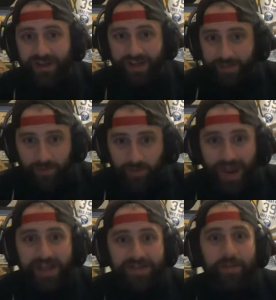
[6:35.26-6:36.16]
keep you
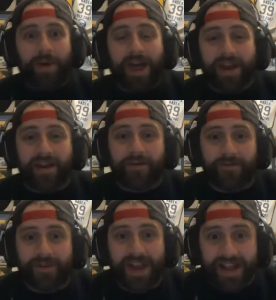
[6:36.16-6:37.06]
guys competitive.
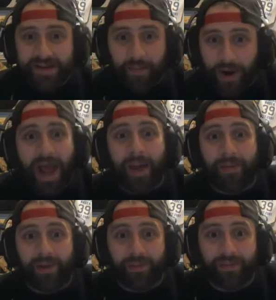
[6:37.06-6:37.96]
That's a
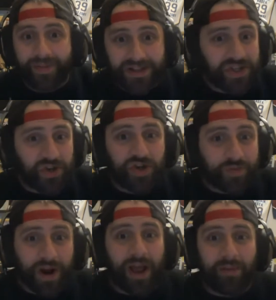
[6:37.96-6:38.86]
problem. That's a huge
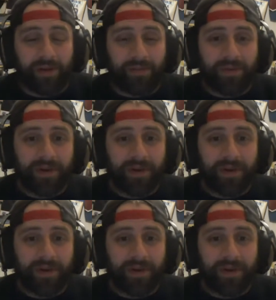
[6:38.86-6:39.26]
problem.